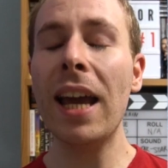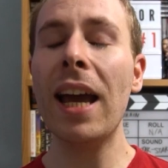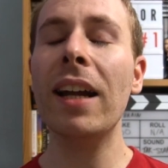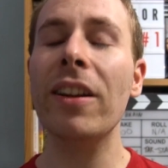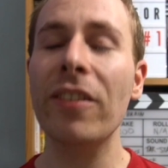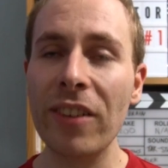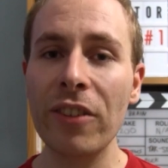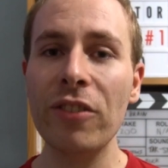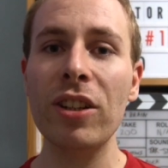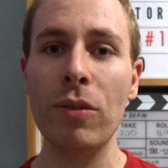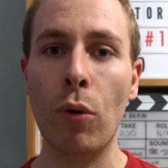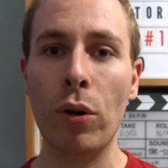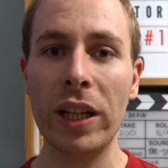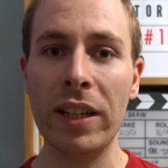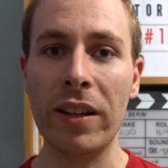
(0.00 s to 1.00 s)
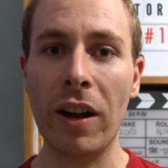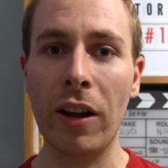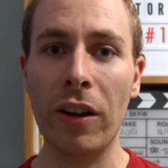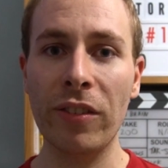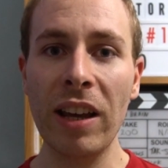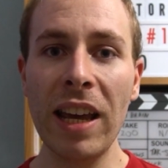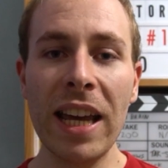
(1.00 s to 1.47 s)
and essentially what he
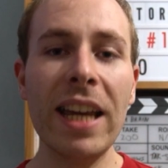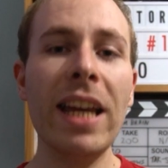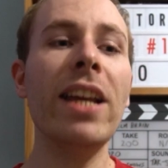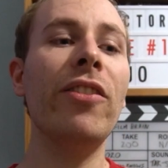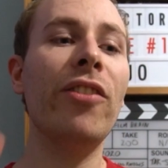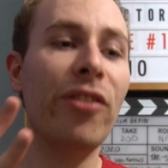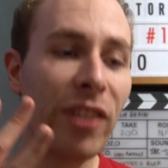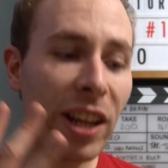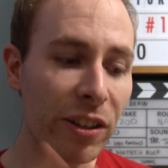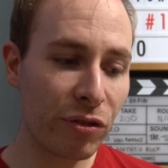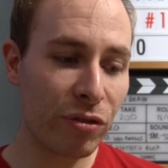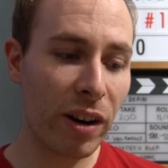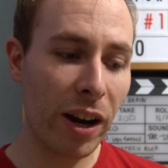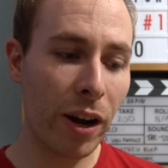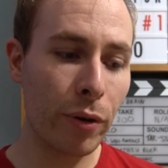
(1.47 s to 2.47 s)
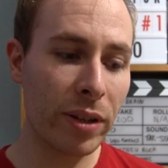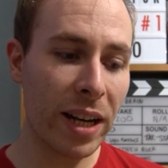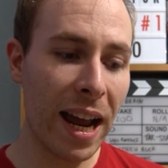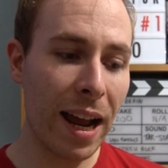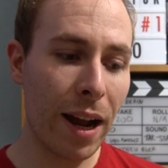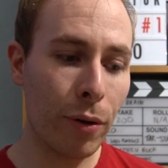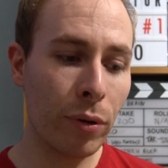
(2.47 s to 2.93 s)
does is sit Trejo
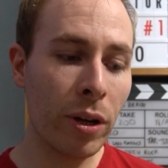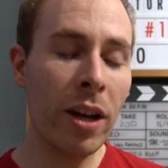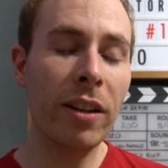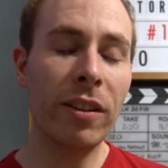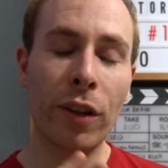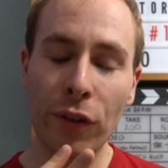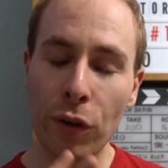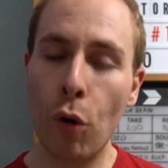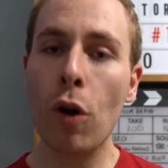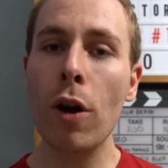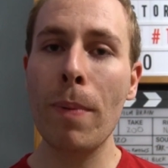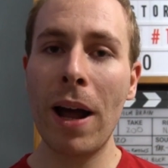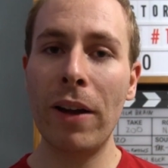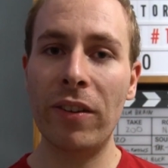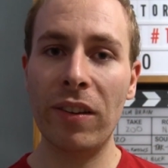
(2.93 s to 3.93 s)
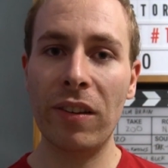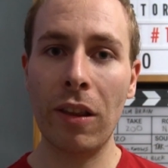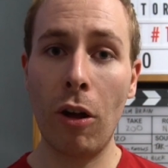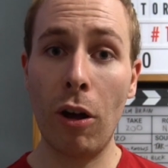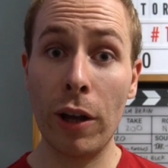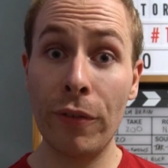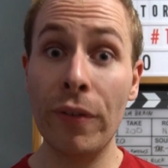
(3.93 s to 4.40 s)
down to talk about his
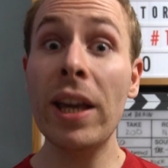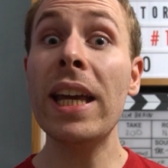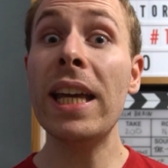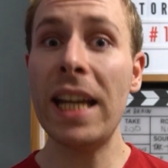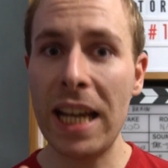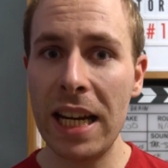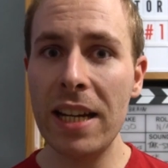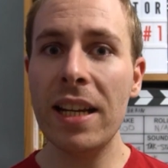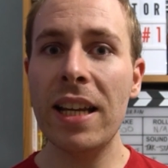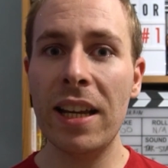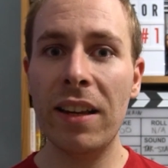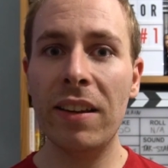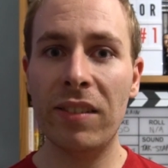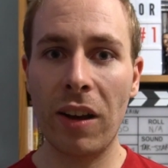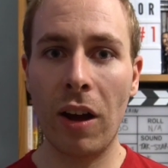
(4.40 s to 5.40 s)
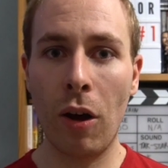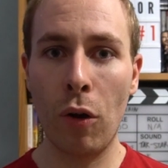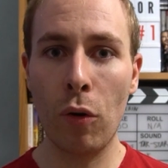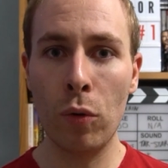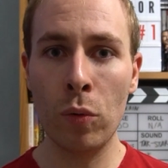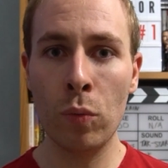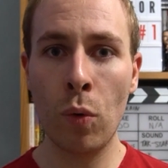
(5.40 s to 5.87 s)
life in his
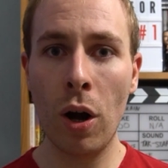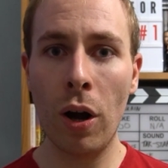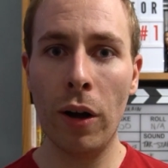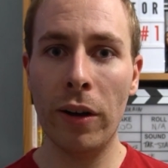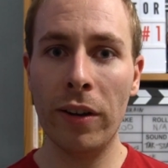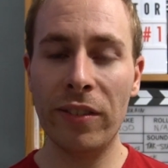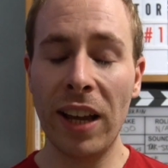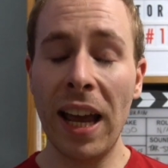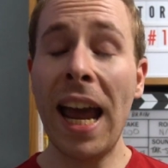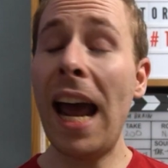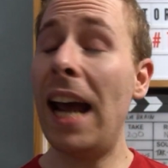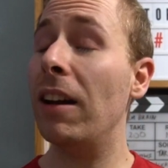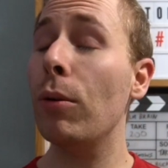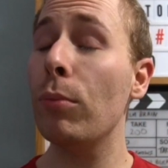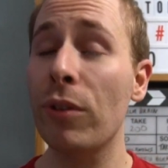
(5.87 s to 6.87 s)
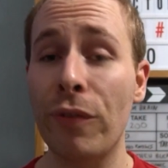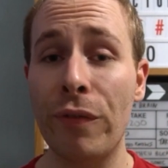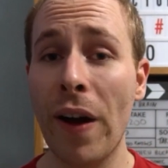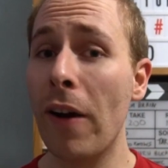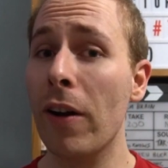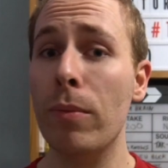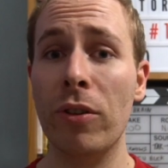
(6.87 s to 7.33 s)
own words. And I was
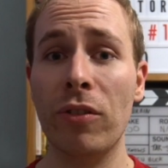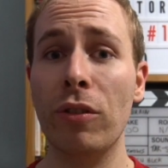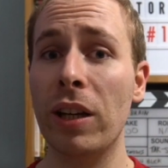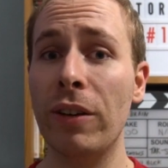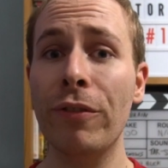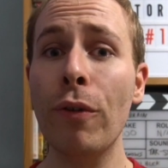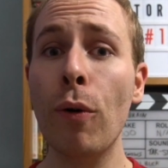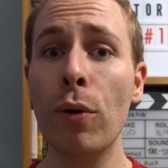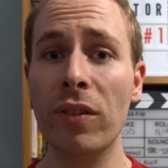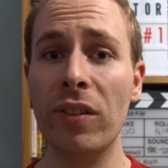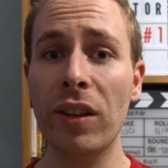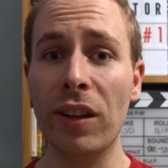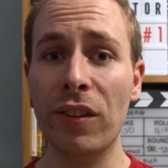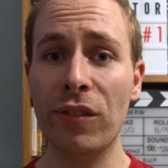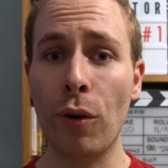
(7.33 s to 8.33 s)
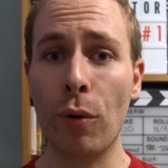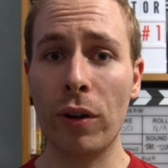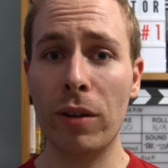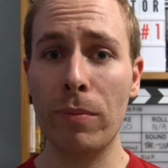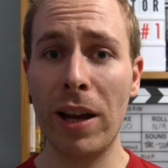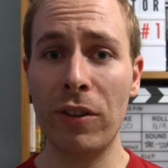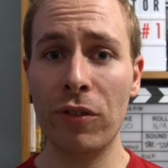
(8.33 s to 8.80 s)
very much looking forward to this
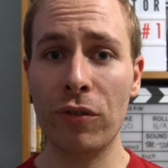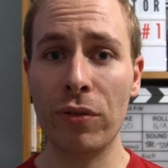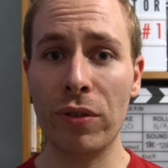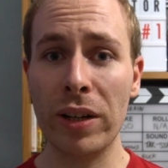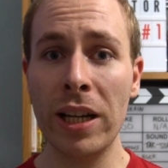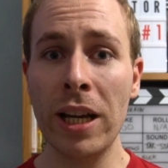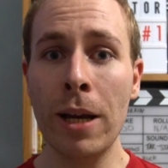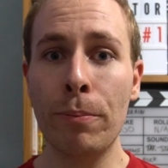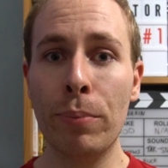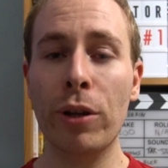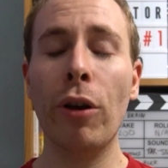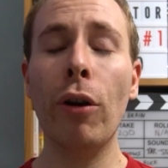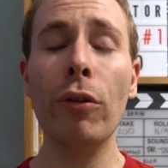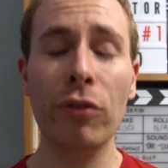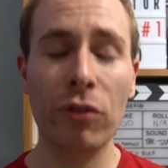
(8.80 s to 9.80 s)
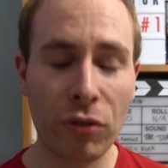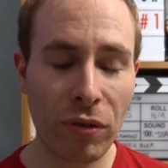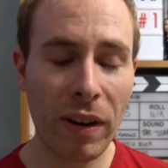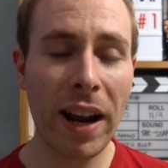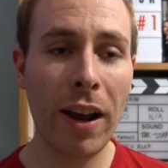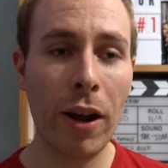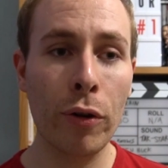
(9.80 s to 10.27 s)
documentary because
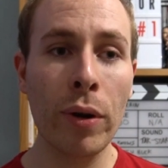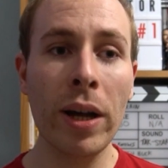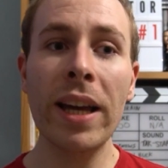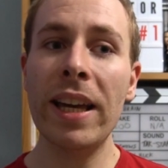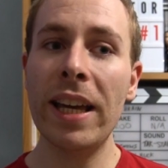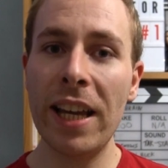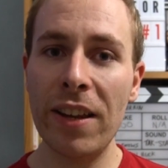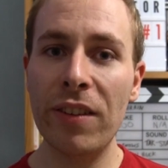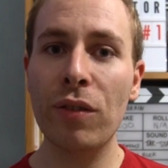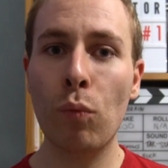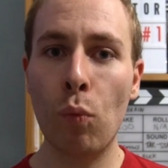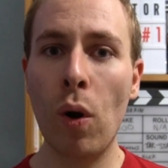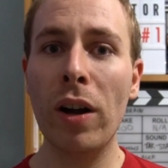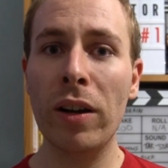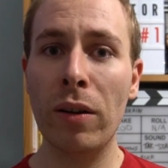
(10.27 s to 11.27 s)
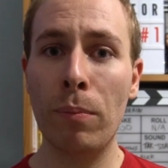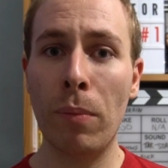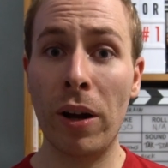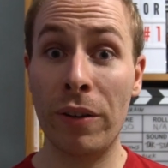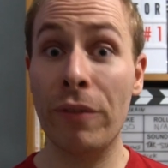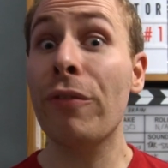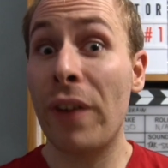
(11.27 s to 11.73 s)
Trejo is one of
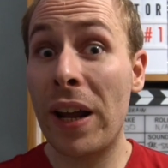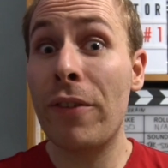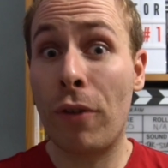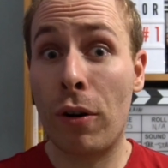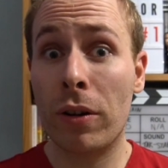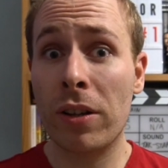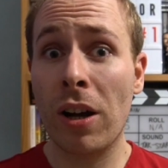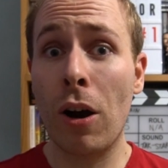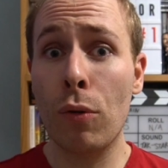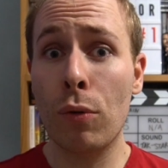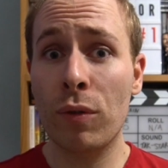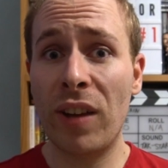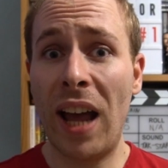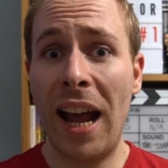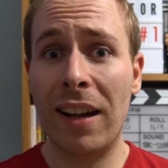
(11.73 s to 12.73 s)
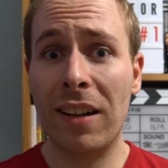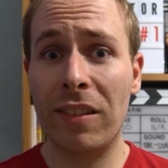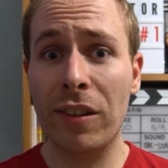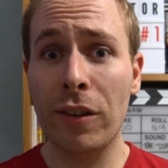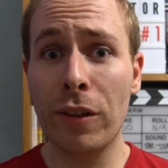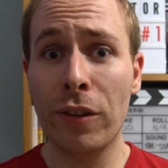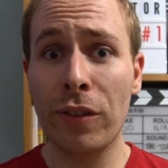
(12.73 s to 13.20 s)
my favourite cult
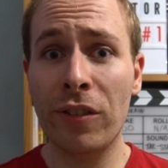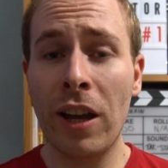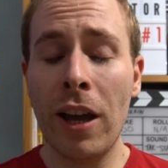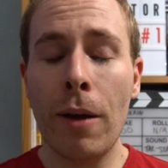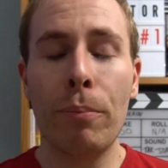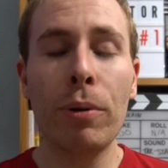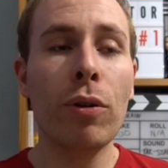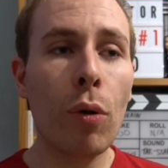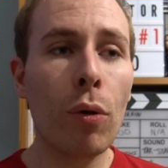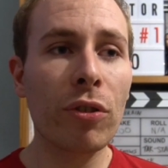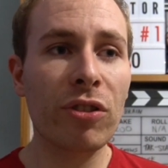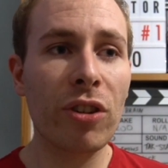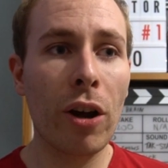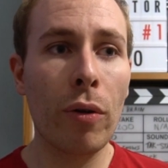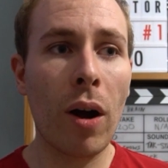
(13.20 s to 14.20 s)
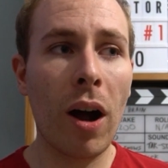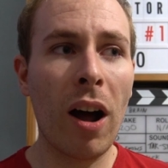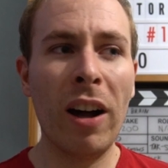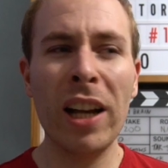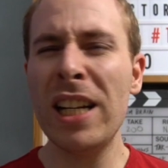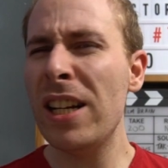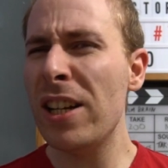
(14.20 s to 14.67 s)
actors, but also
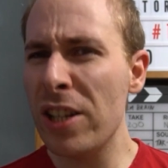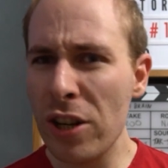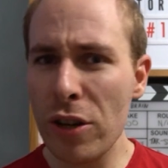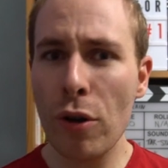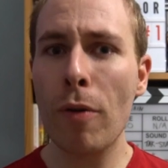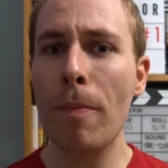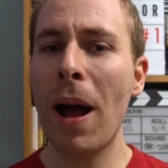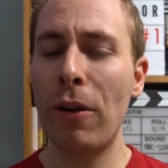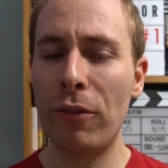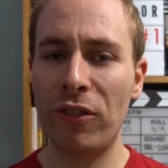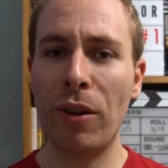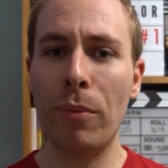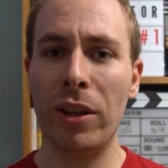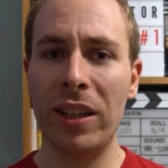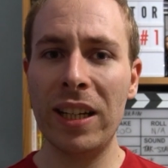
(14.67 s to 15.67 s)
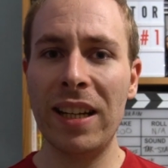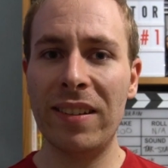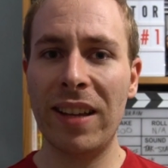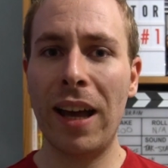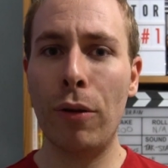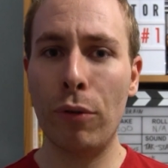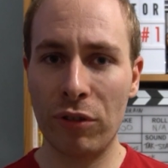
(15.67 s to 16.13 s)
I knew about some of the
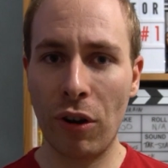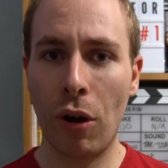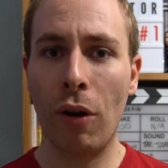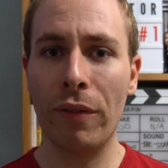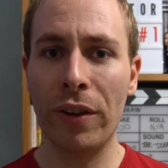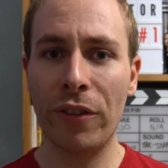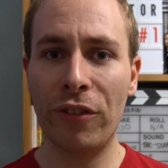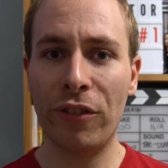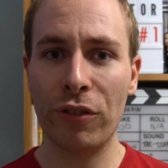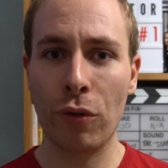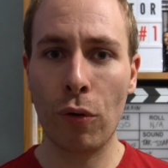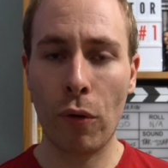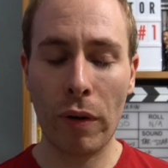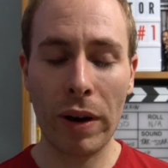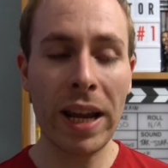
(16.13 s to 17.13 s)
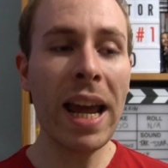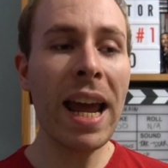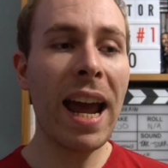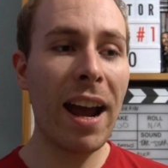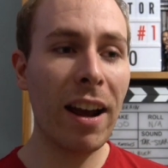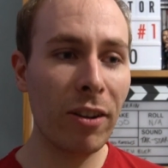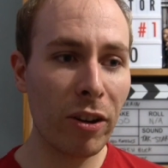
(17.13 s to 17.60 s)
details of his story
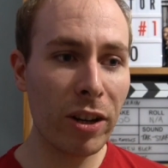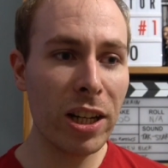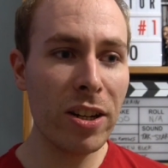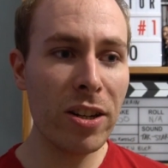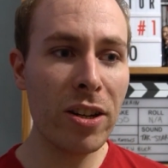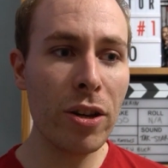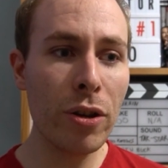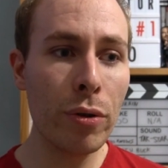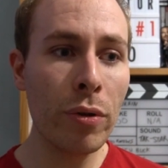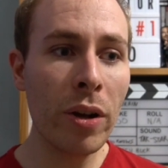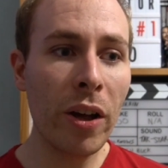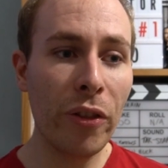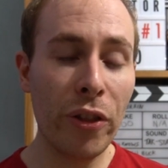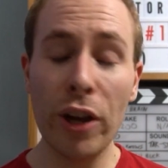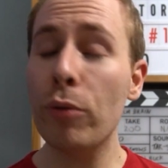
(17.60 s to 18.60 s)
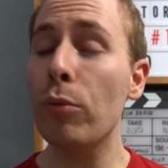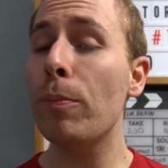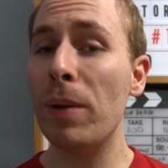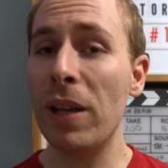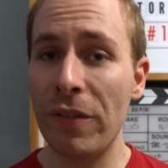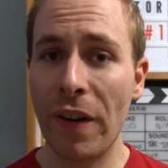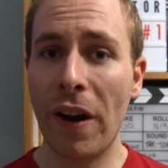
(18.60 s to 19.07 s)
and I knew that it would
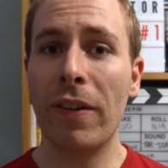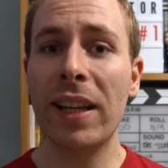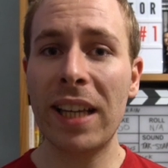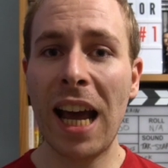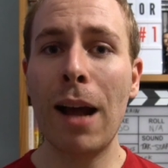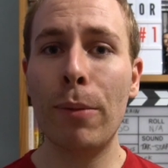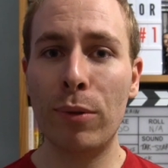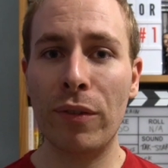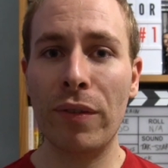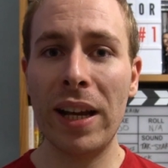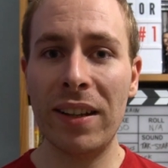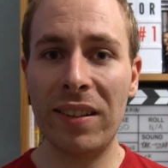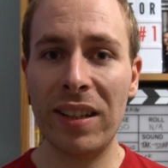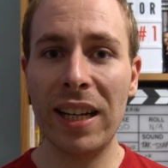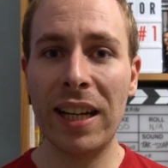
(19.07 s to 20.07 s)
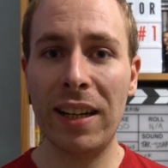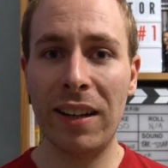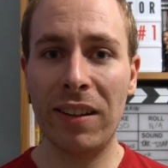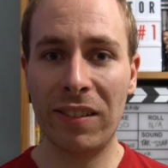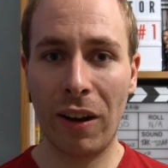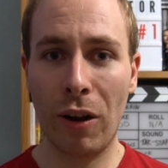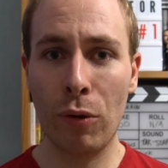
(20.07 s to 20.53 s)
be very captivating in
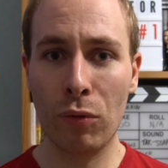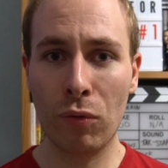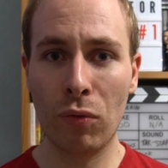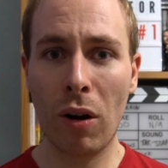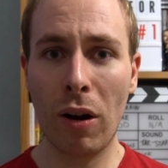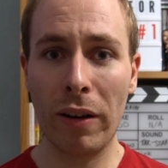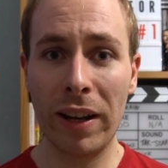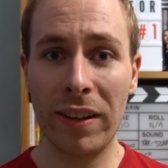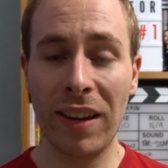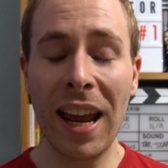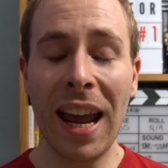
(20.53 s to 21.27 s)
its own right,